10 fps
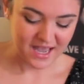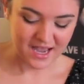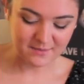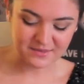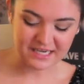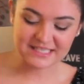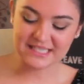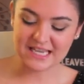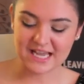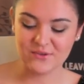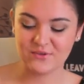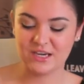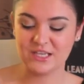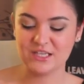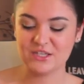Um, the next thing I
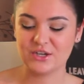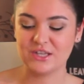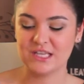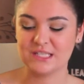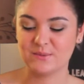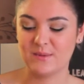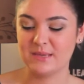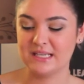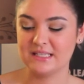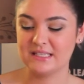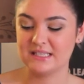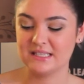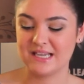finished are these women's